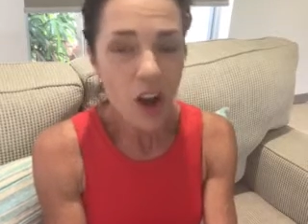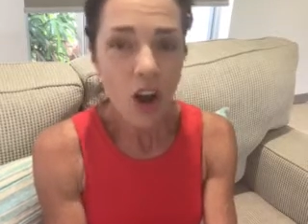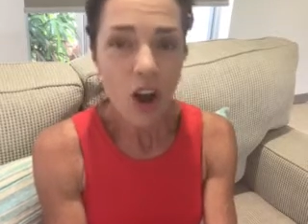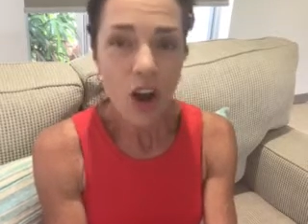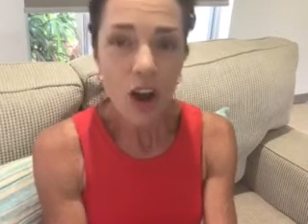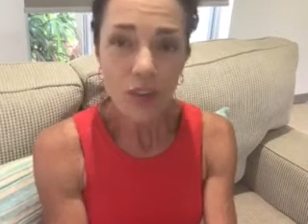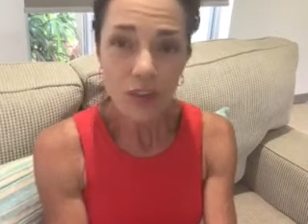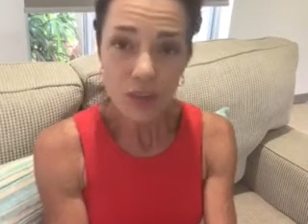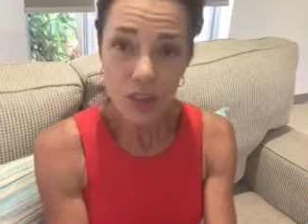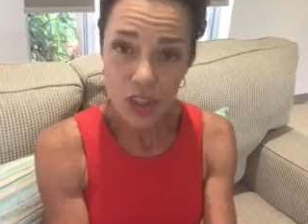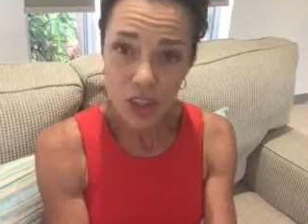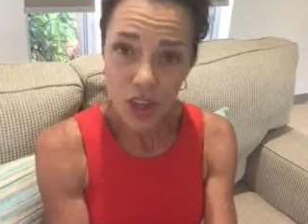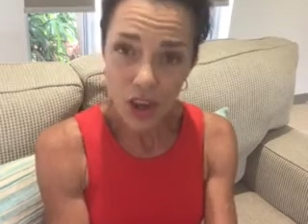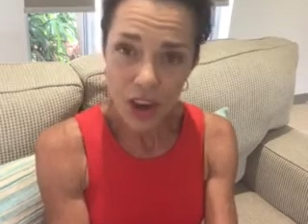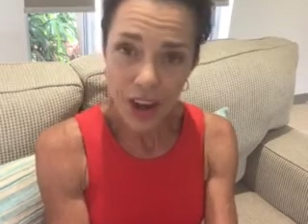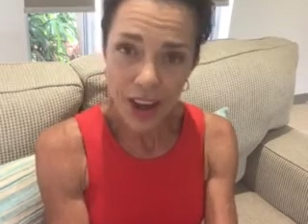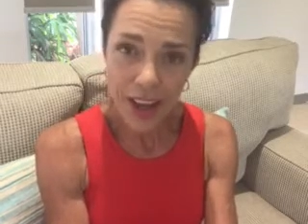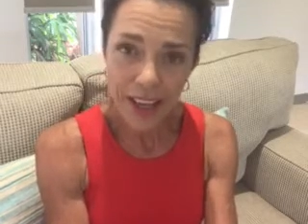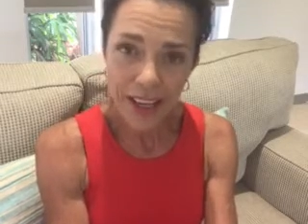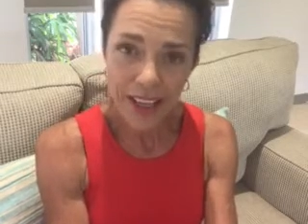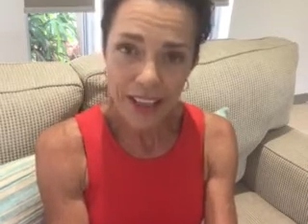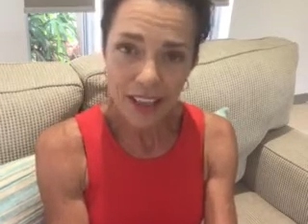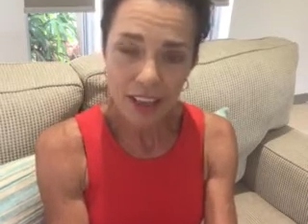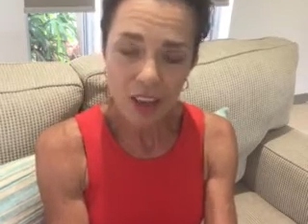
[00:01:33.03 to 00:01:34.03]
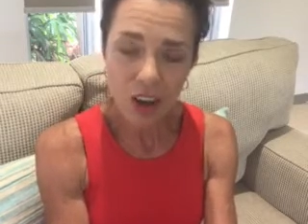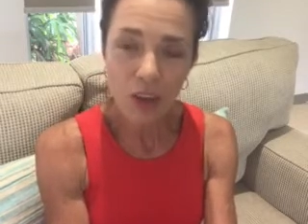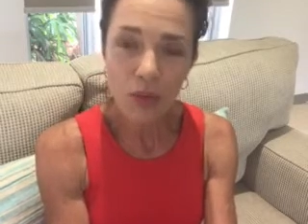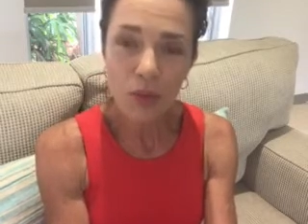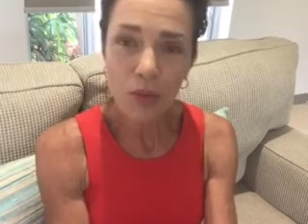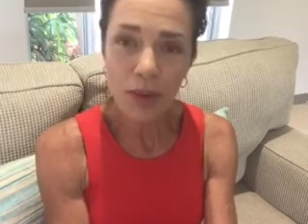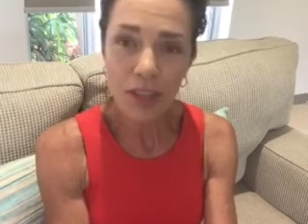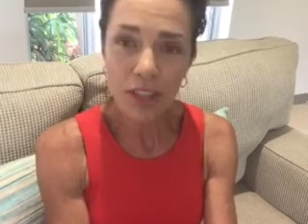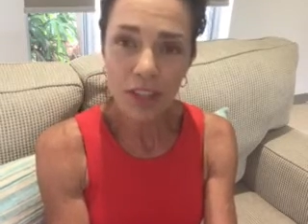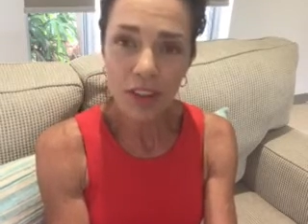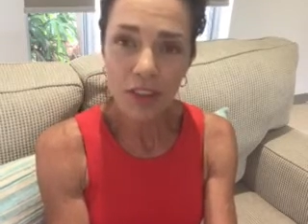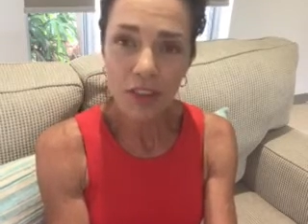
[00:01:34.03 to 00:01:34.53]
of dying of
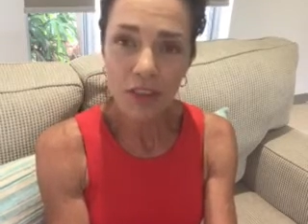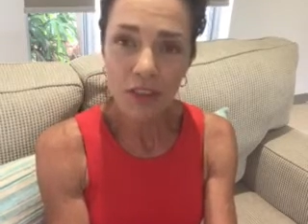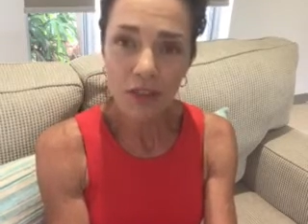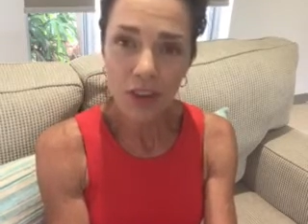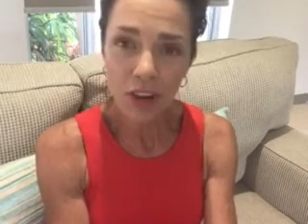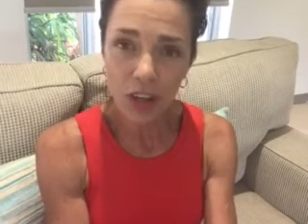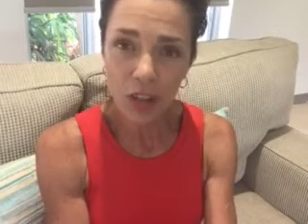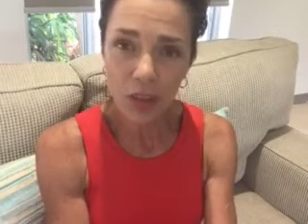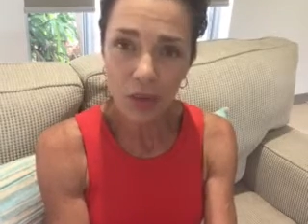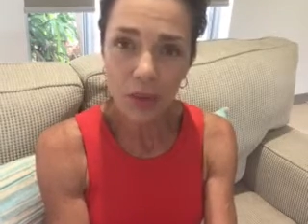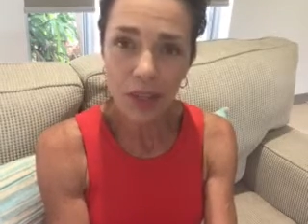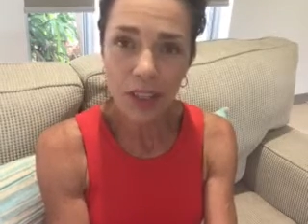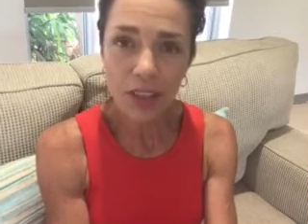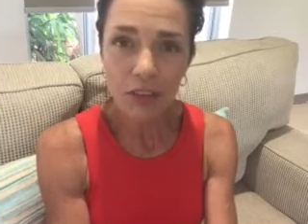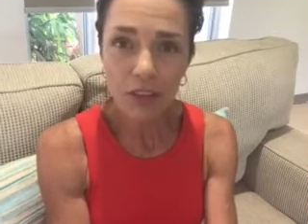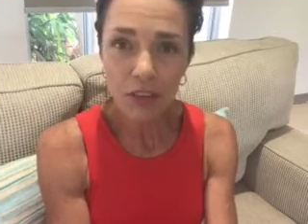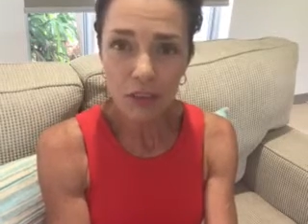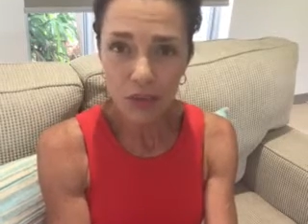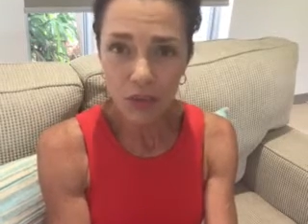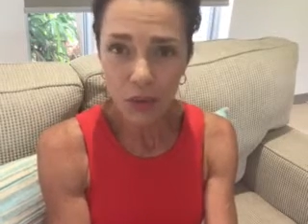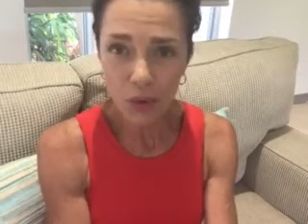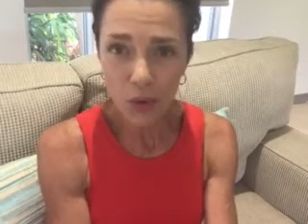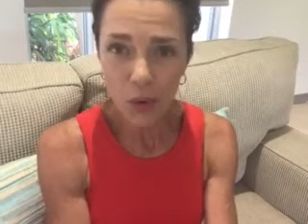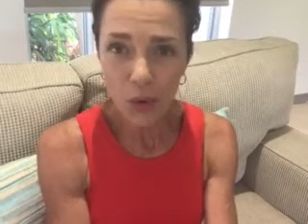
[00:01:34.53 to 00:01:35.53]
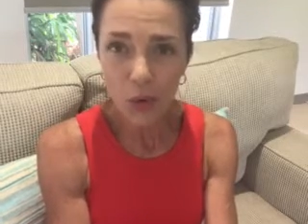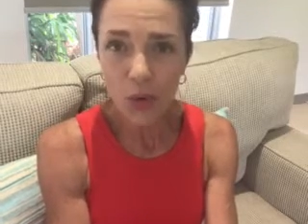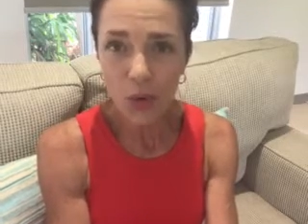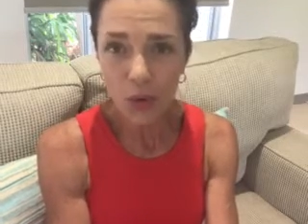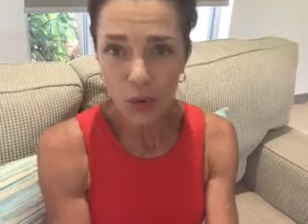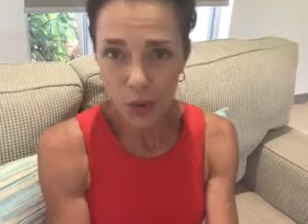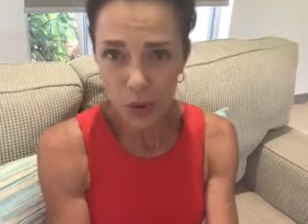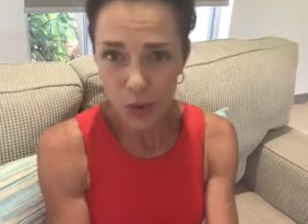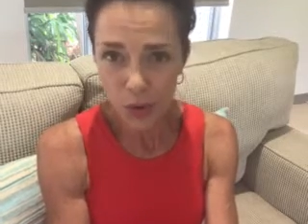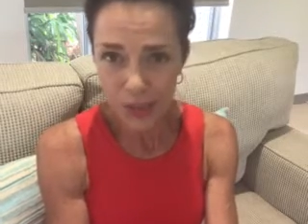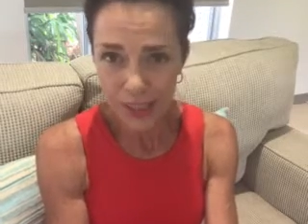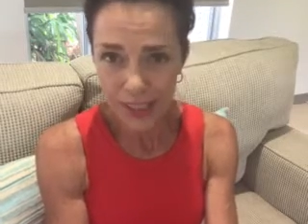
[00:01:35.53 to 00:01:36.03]
one of the following 4
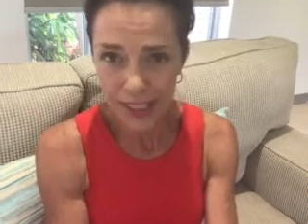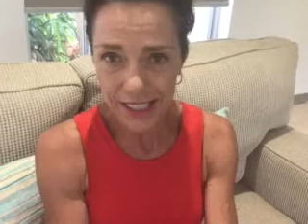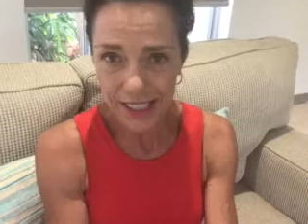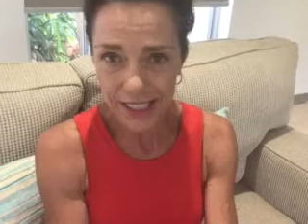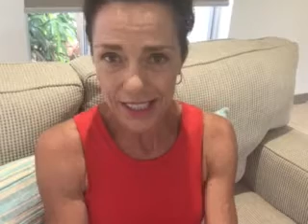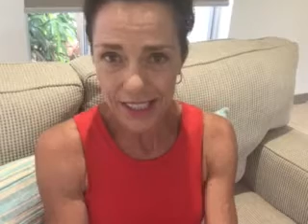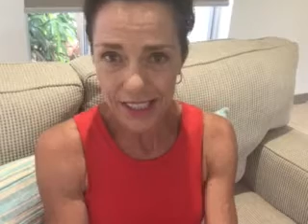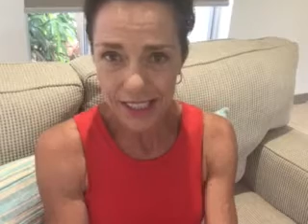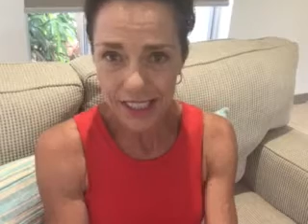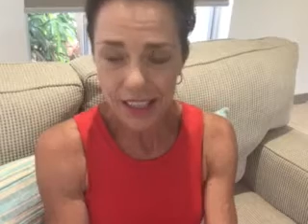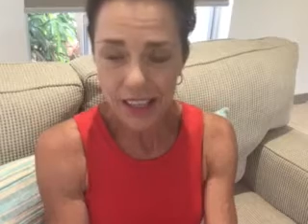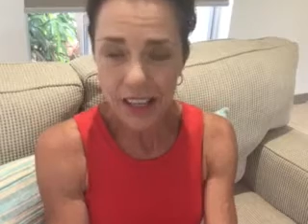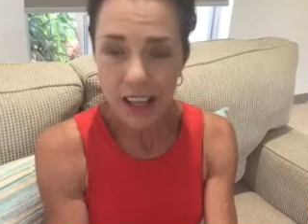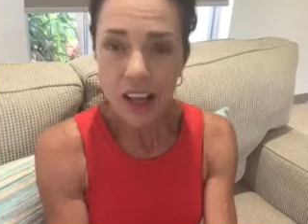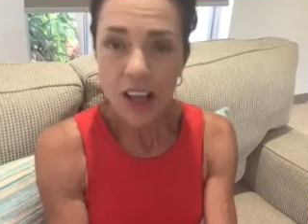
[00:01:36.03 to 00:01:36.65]
causes.